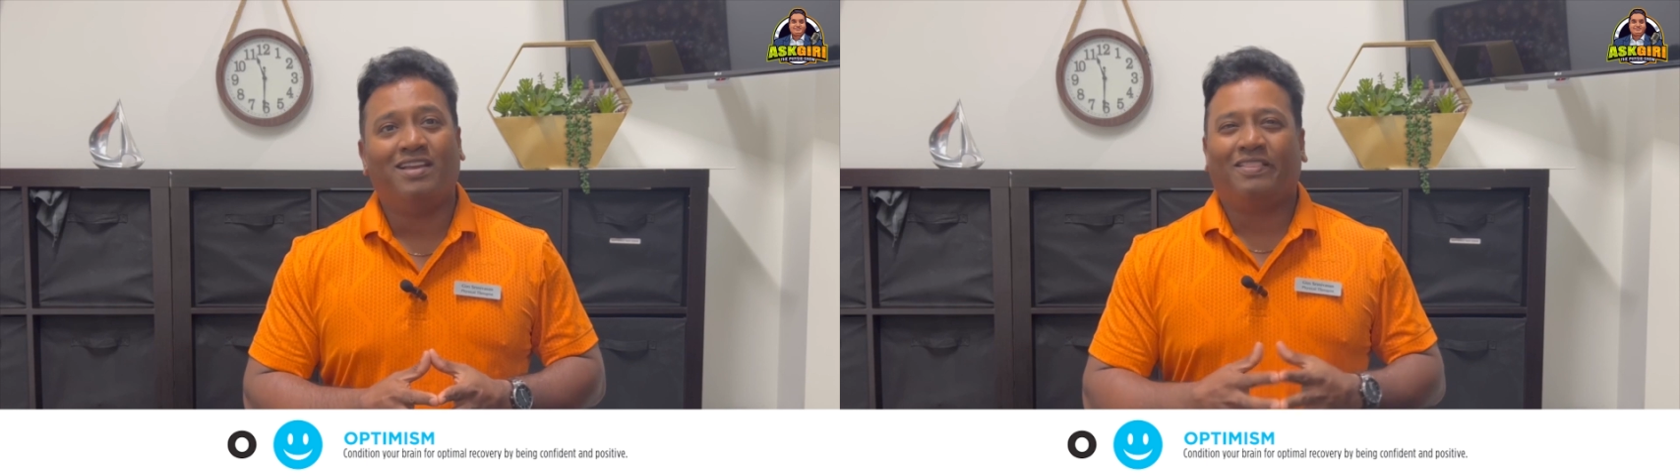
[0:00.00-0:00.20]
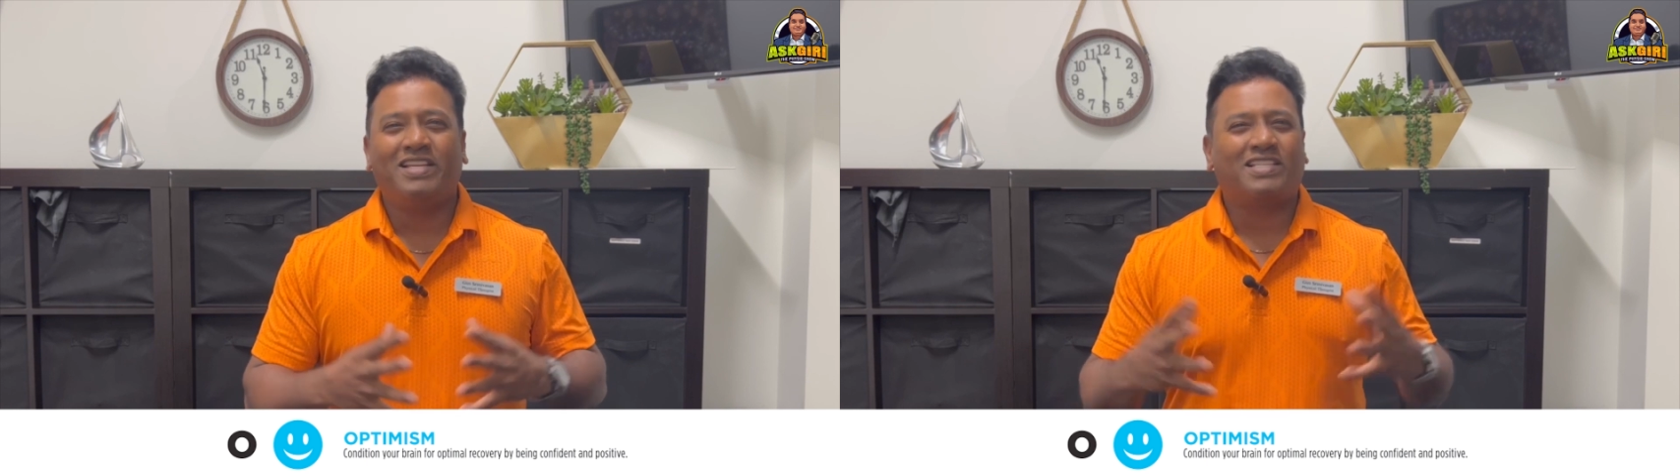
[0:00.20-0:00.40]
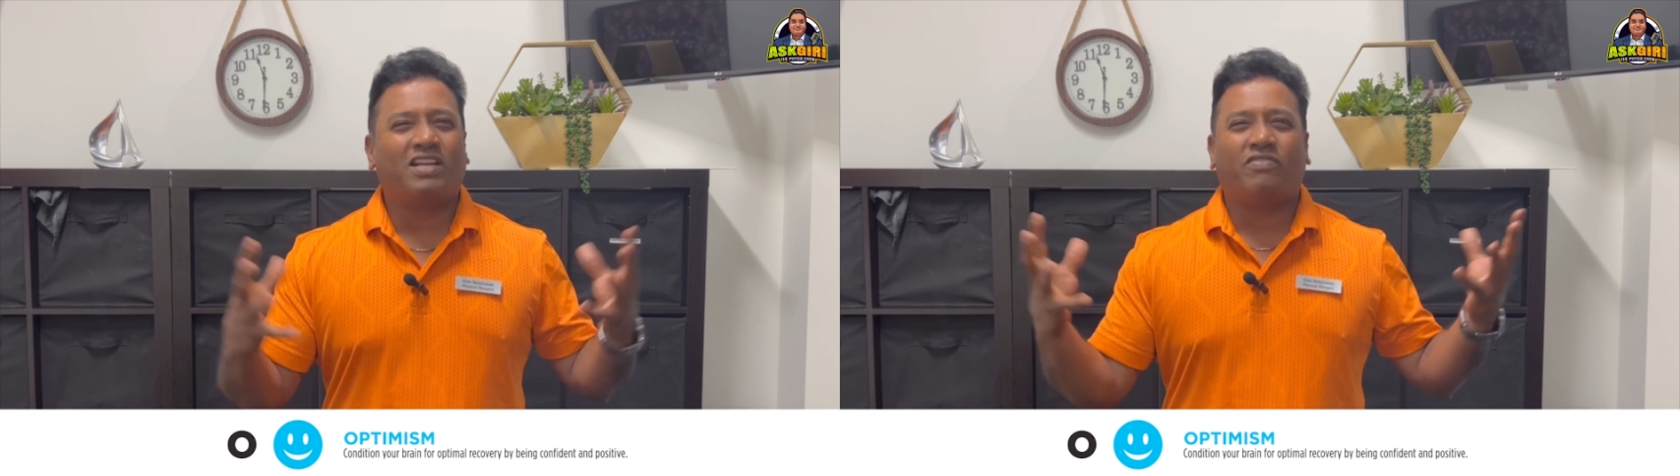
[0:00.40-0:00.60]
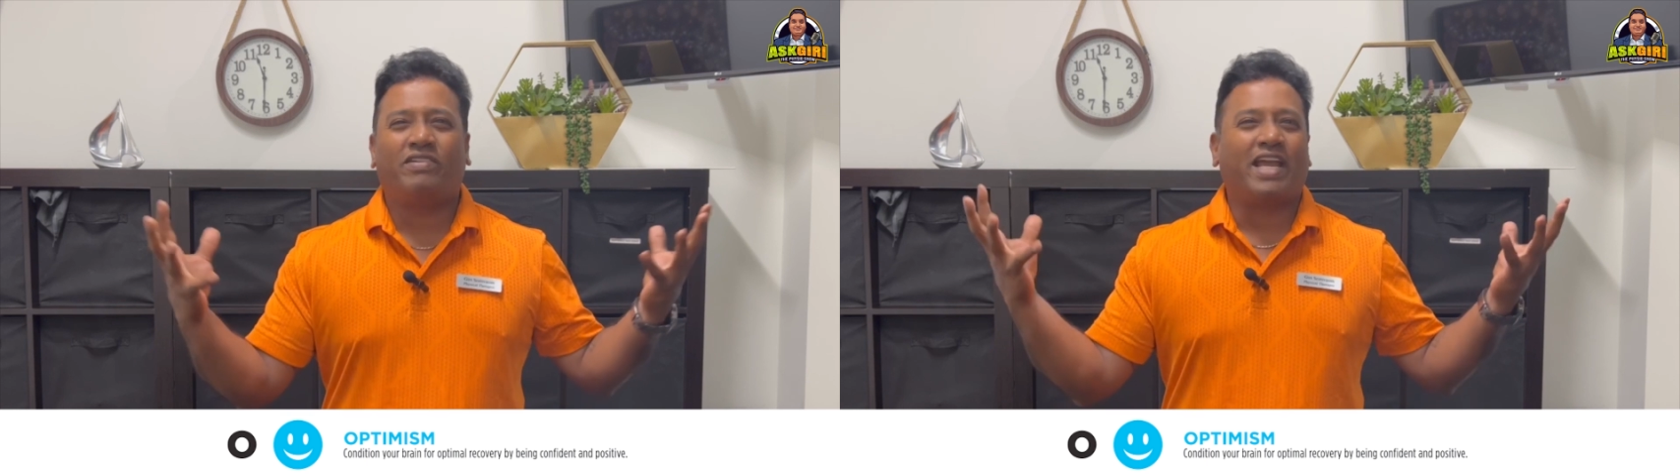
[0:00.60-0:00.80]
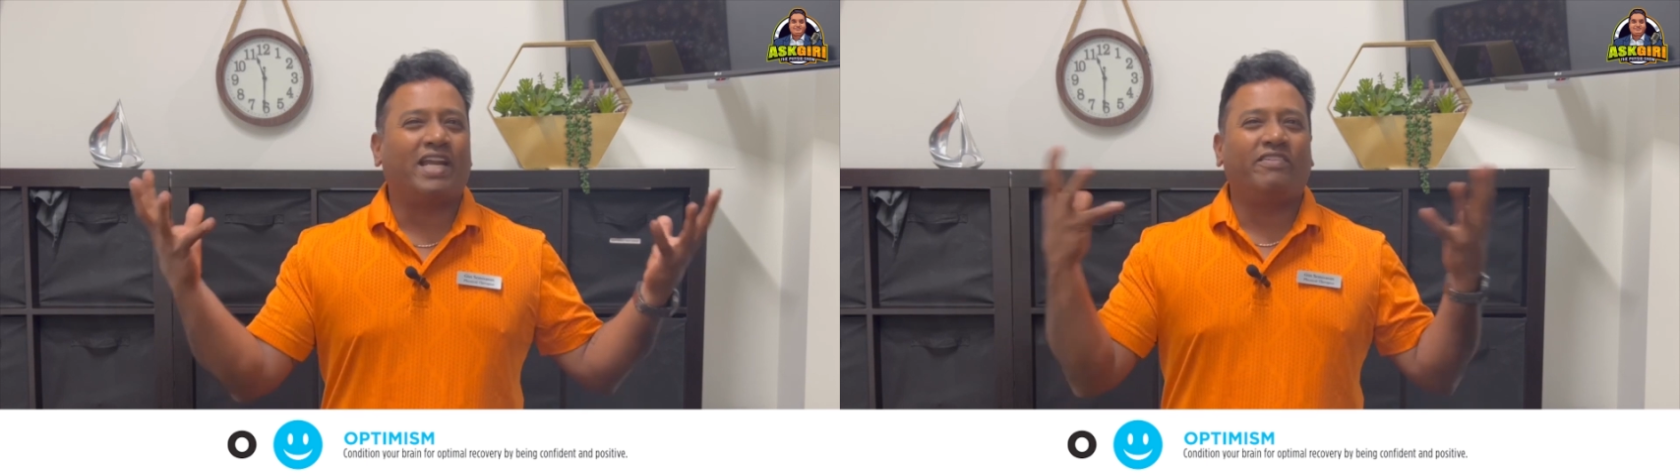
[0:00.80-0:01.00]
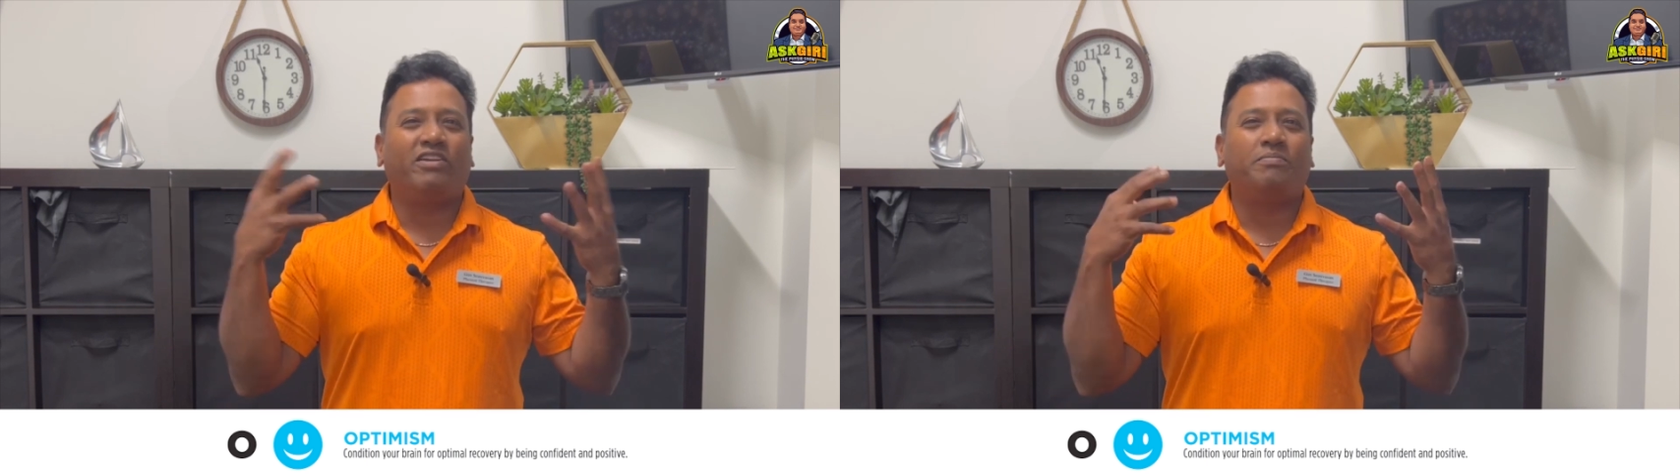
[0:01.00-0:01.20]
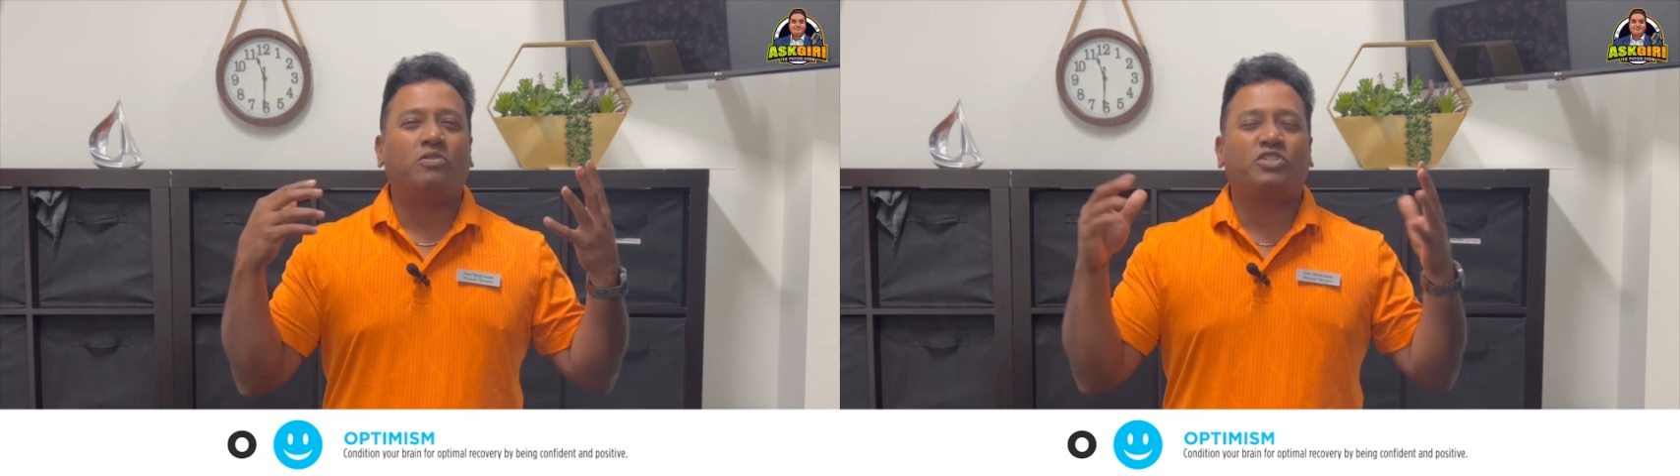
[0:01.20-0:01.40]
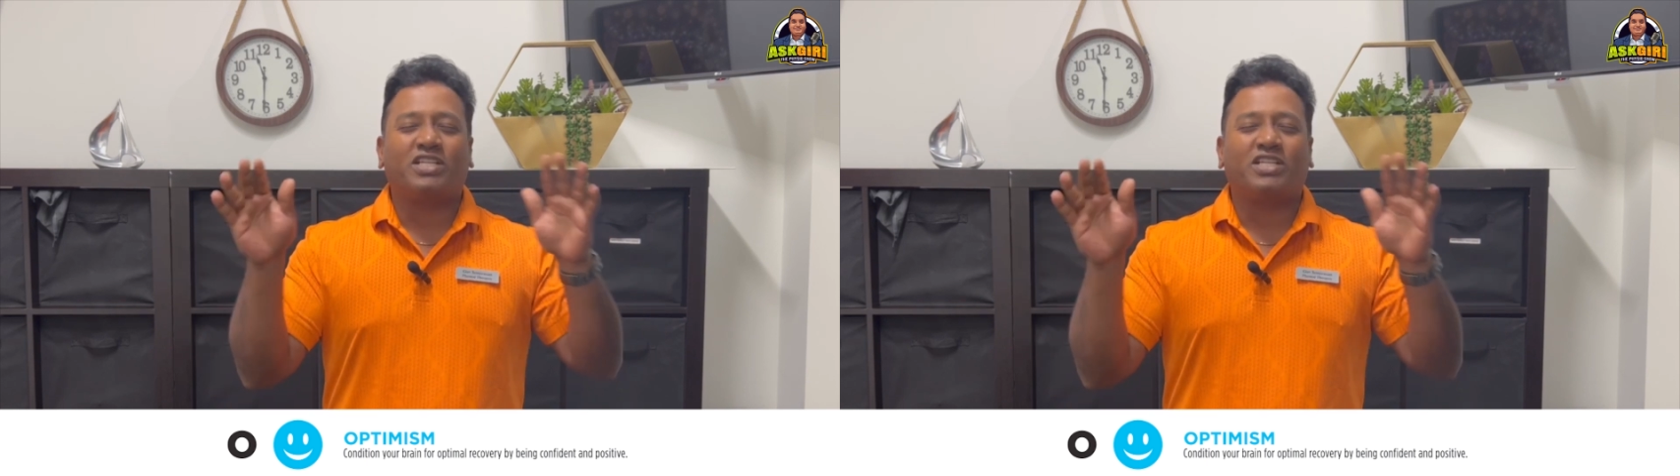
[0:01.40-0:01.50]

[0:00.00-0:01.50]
These kind of negative inputs,